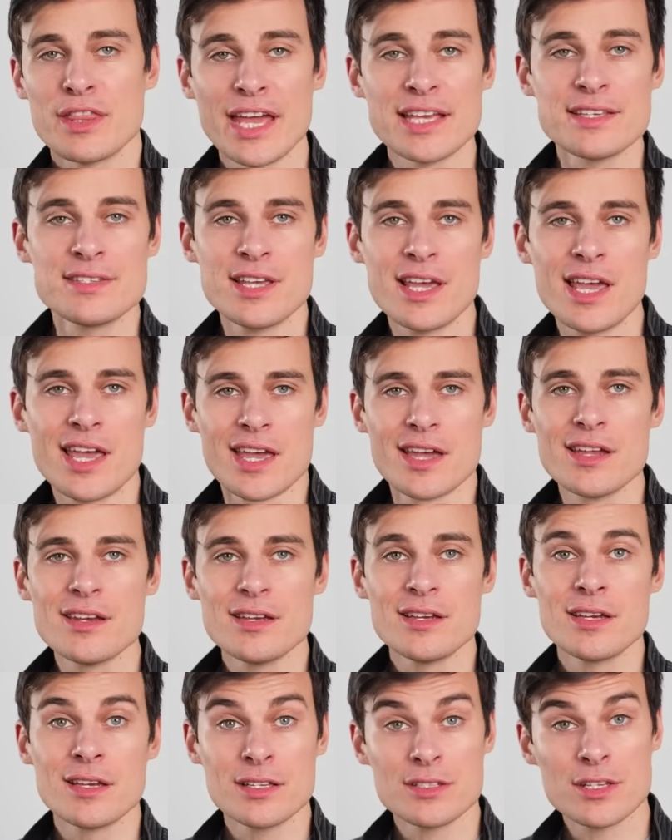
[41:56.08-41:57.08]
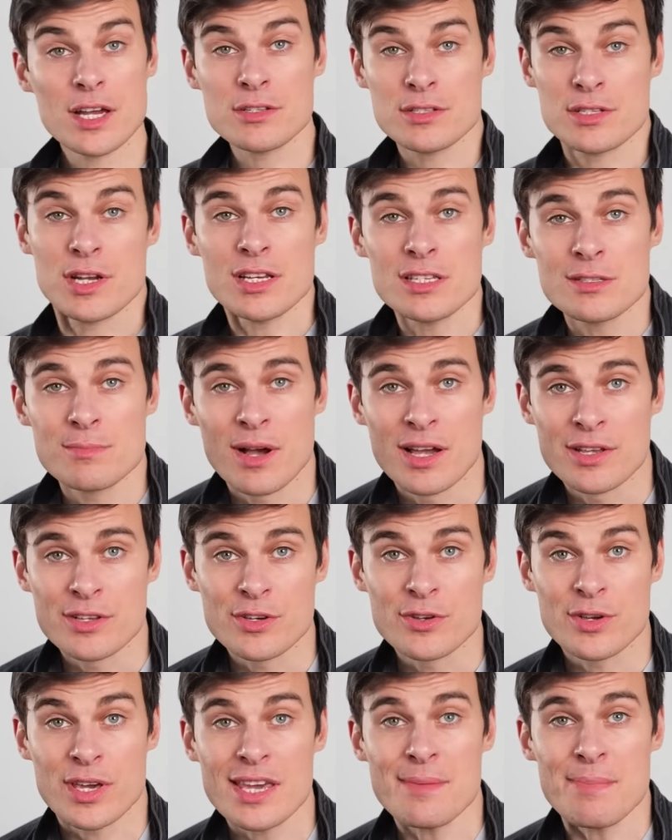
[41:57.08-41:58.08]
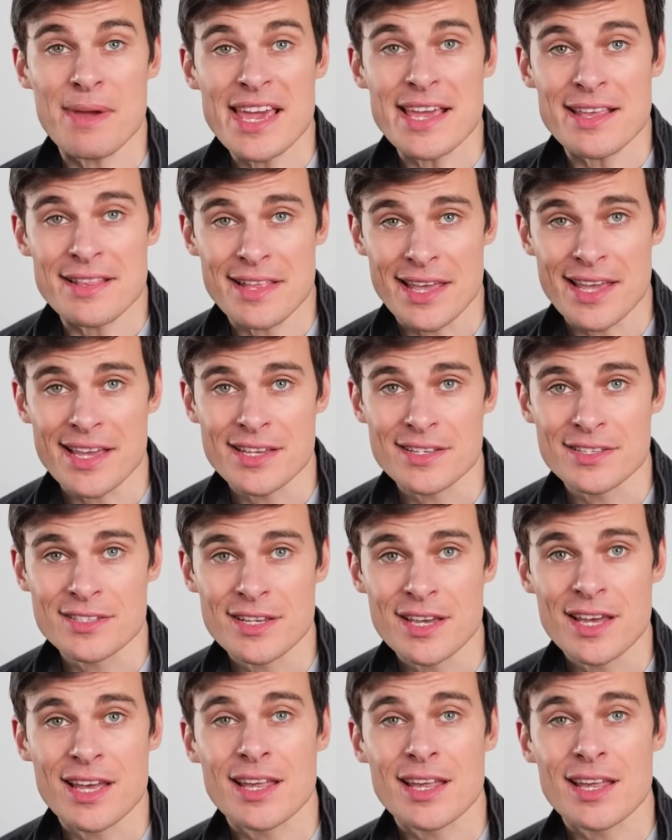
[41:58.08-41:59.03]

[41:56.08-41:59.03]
They said, his own studies mind you, he picked these.